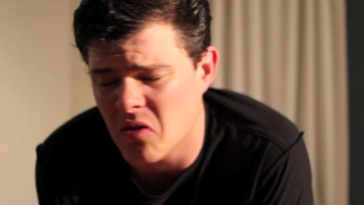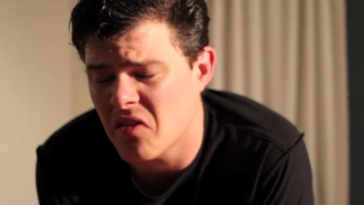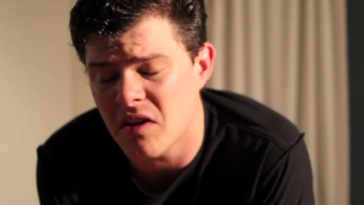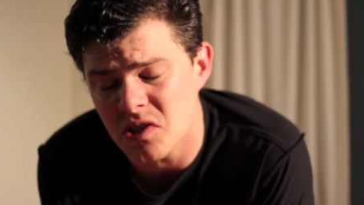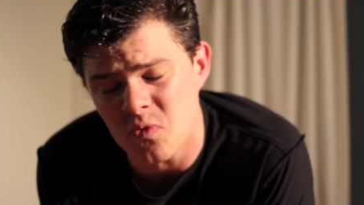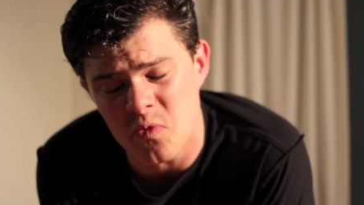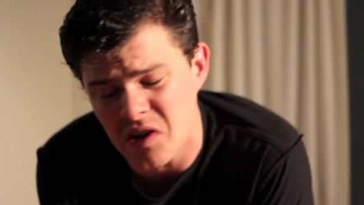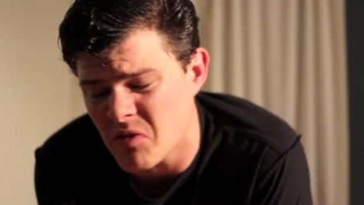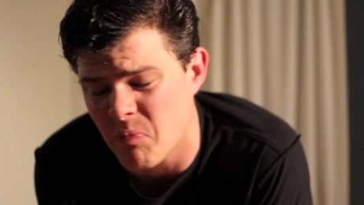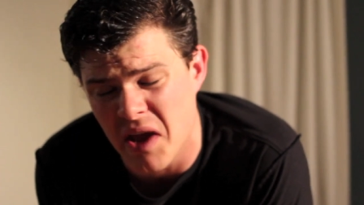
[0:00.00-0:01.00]
No, that's
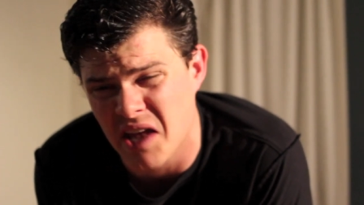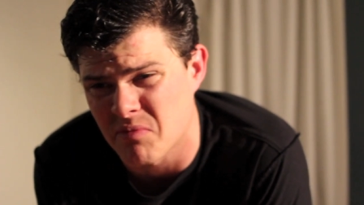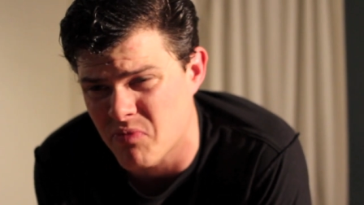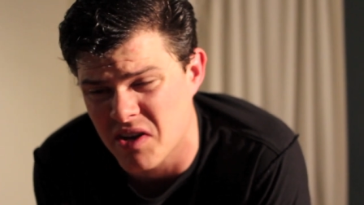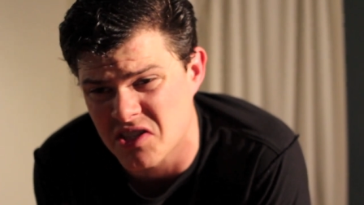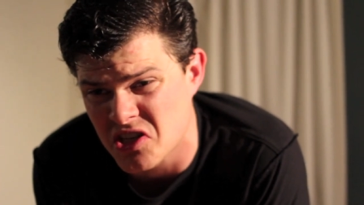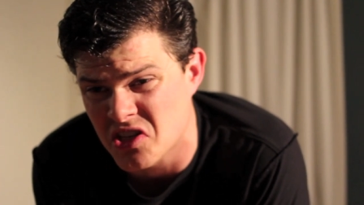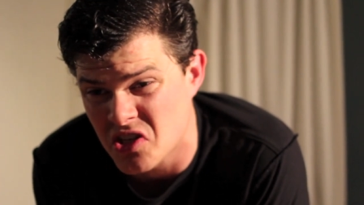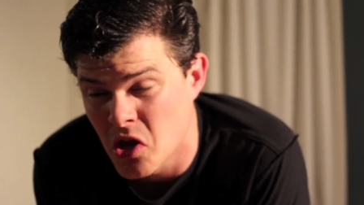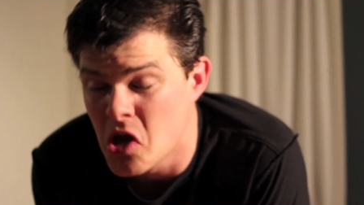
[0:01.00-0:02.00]
a real bad
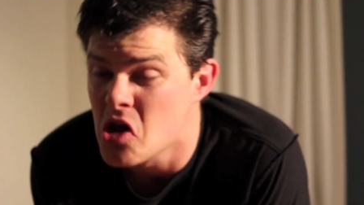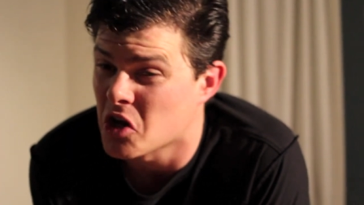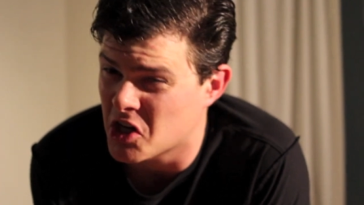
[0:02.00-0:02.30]
process.